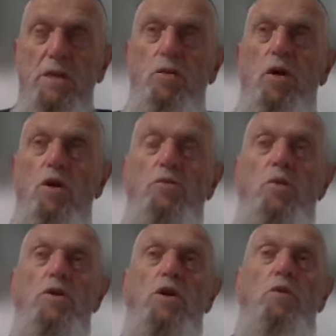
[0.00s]
to God,
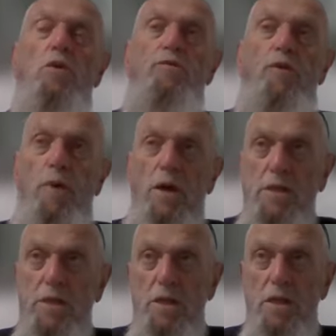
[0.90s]
What do you want from
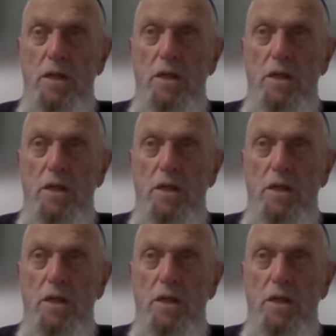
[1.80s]
us?